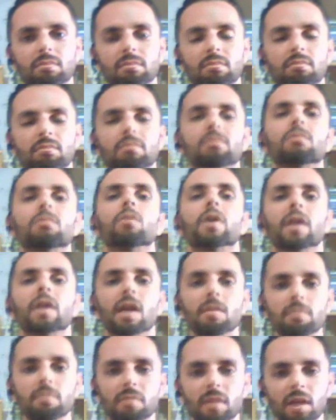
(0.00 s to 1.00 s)
Bring it
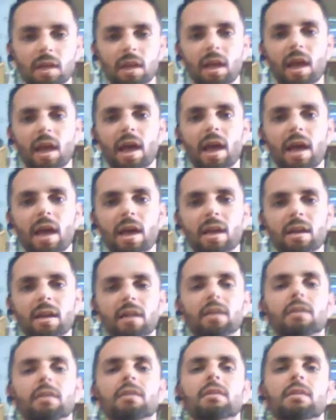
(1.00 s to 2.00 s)
up, and
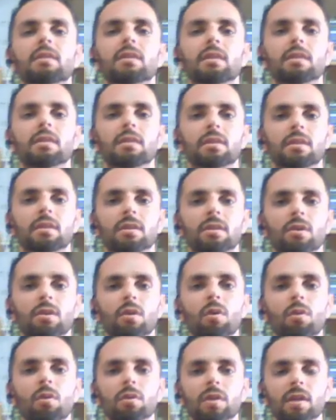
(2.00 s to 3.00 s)
you
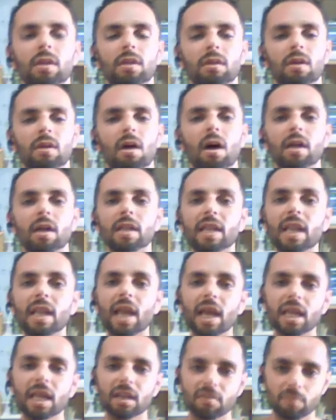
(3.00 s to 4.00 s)
hold it on the
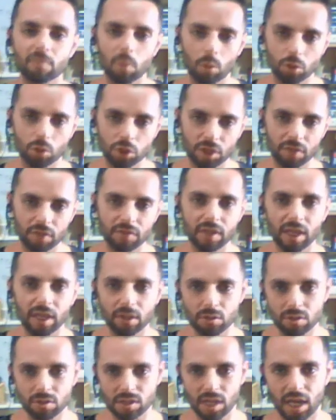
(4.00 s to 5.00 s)
negative portion of the
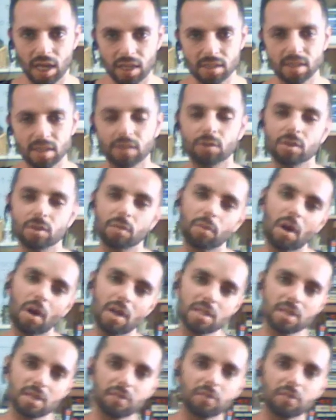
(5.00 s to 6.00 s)
exercise. There's a
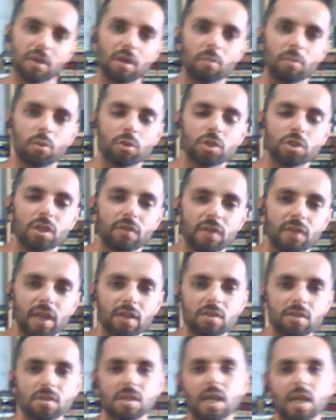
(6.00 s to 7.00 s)
positive portion of the
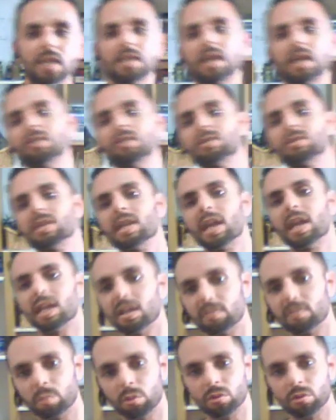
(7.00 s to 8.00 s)
exercise, and there's a negative
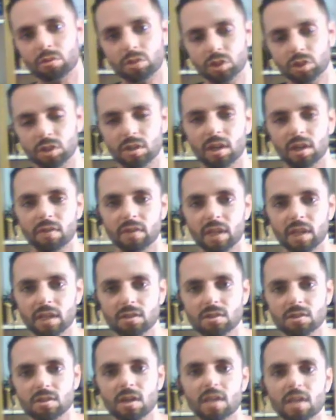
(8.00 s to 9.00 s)
portion of the
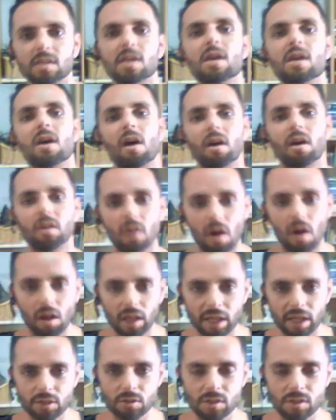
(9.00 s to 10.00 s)
exercise on all
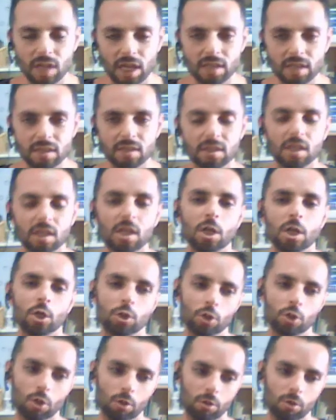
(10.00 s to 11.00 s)
exercises.
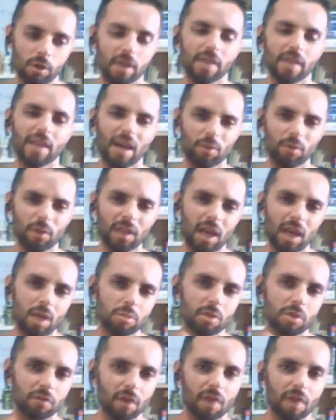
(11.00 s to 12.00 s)
So that really helps
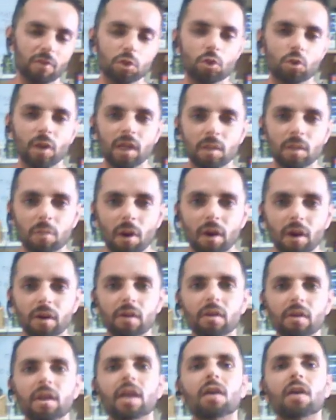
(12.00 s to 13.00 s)
if you have a training
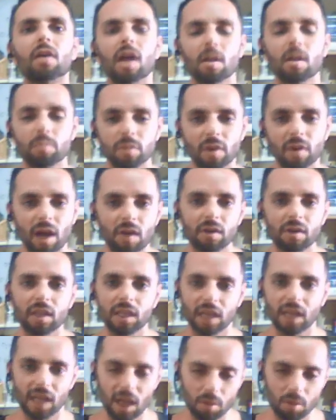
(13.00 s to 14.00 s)
partner. He'll help you out. He can
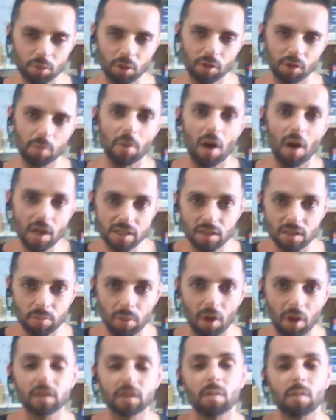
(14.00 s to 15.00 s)
help you on the positive
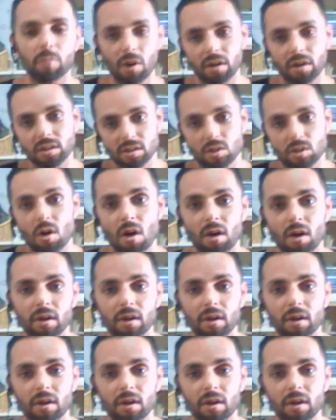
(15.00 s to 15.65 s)
part, the part that's hard,